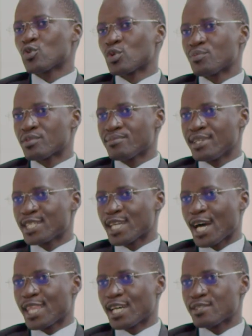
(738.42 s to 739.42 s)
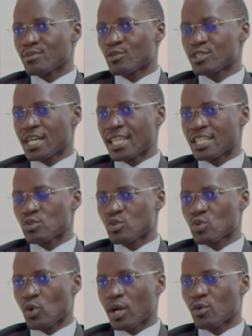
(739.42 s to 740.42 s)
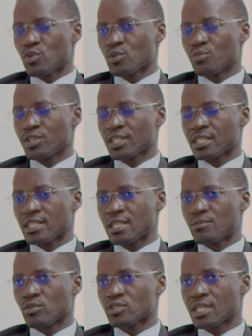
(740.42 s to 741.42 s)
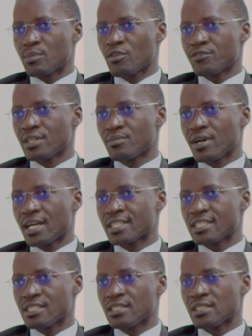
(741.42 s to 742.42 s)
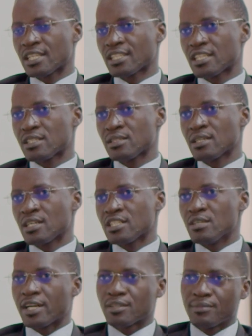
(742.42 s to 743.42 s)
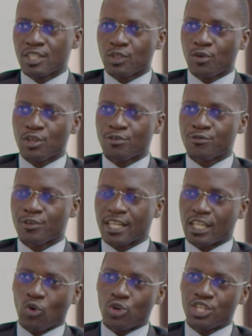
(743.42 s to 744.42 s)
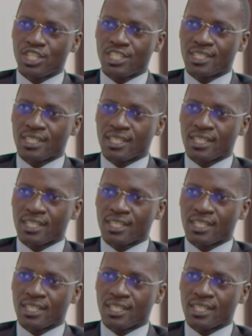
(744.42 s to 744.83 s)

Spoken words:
to implement others, because the others also we are going to bring some of them are at the departmental level like audits.